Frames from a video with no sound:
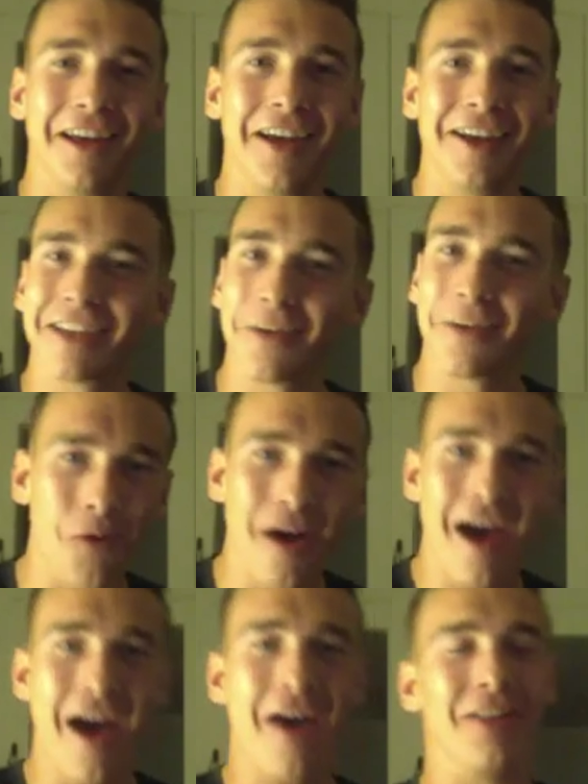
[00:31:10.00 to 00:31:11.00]
It's like,
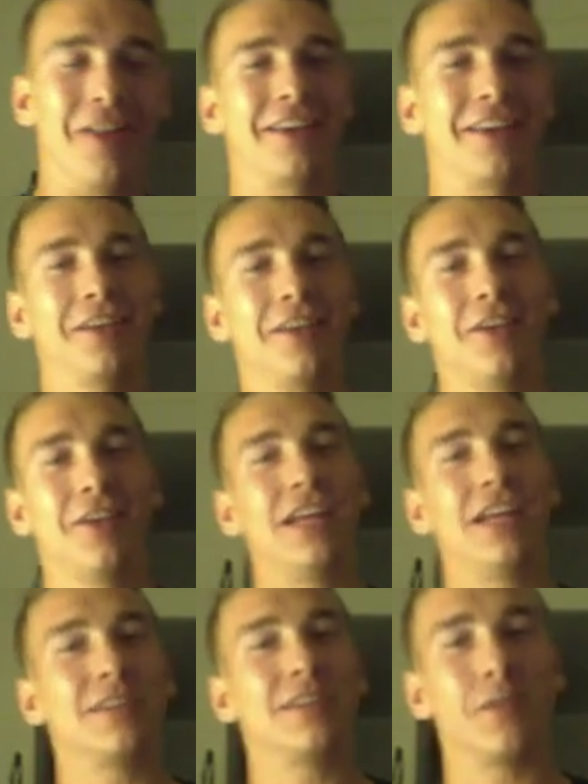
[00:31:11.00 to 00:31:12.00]
wow, like
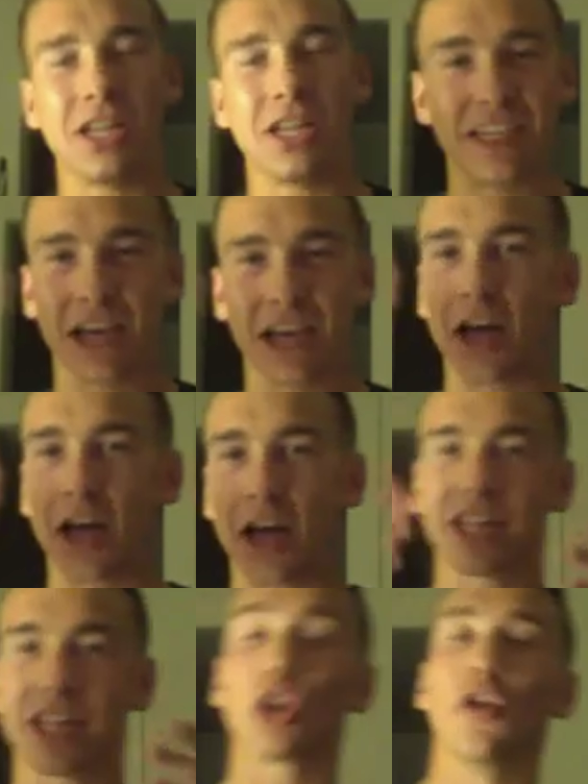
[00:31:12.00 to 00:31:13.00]
he's
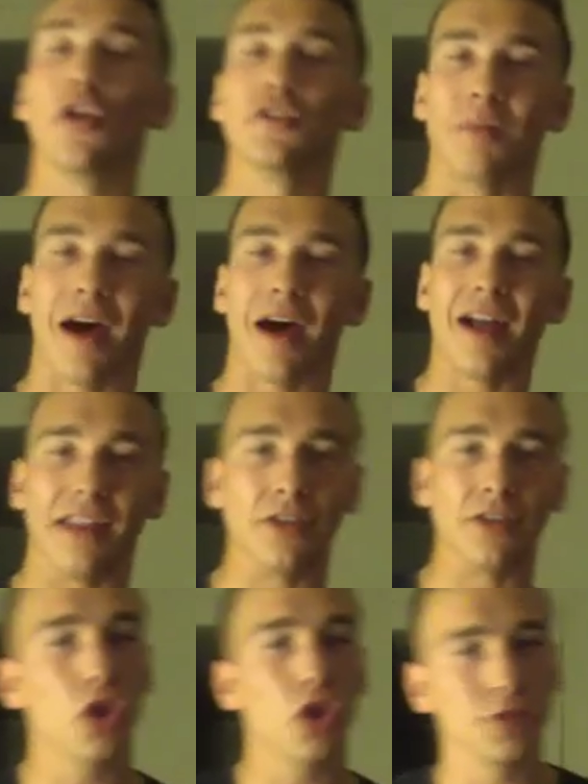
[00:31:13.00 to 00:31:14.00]
kind of closed-minded. He
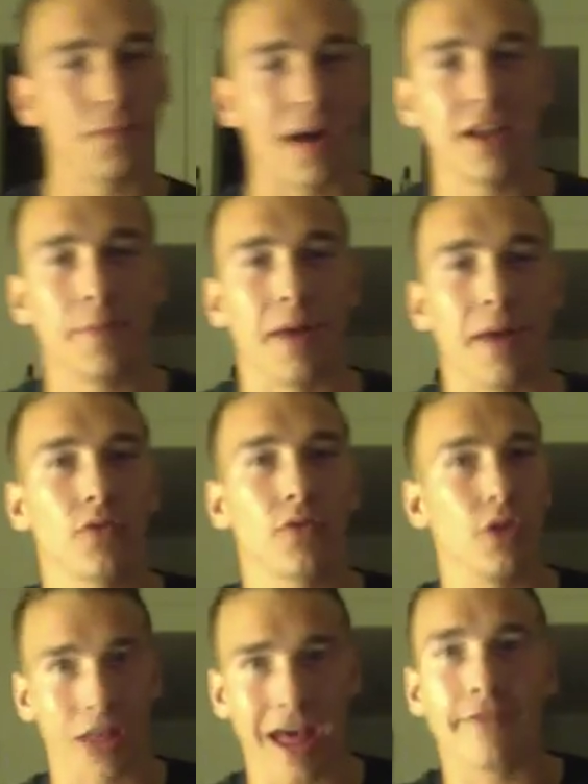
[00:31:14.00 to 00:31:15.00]
was closed-minded
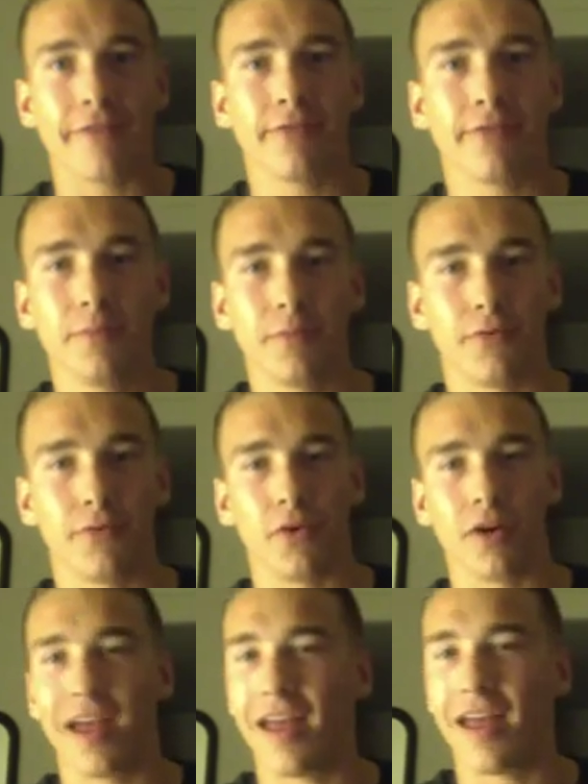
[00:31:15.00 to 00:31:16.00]
about life
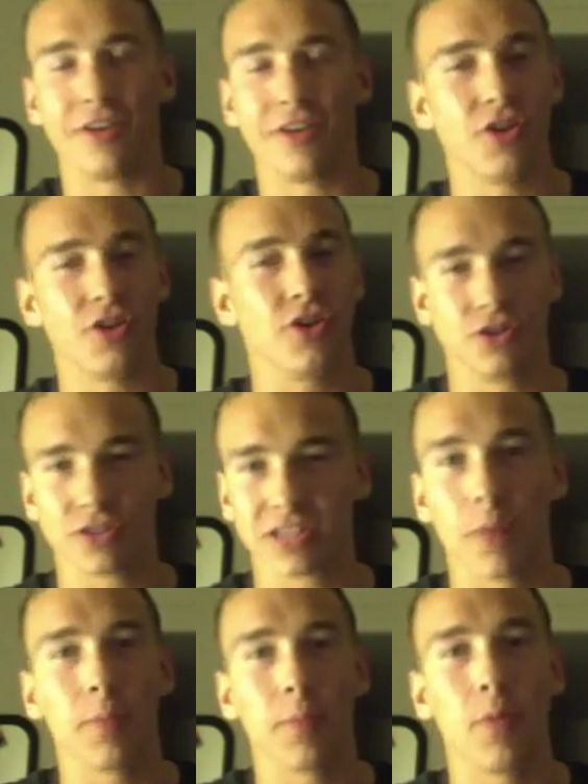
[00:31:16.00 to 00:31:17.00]
before, and you know, just
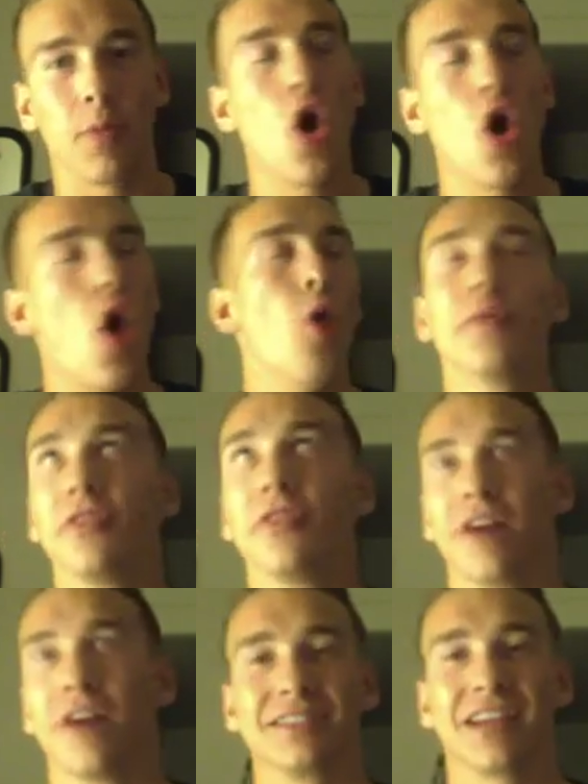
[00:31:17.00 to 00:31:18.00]
help them open
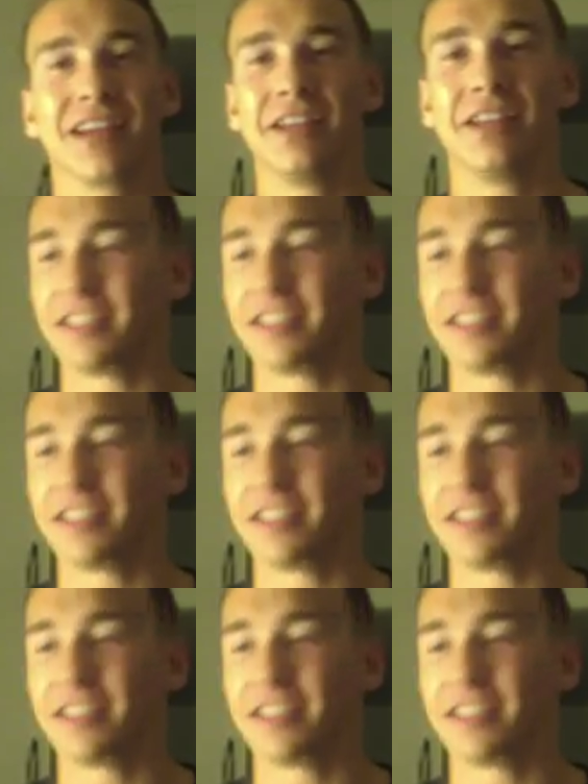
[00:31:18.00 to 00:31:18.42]
their eyes, guys.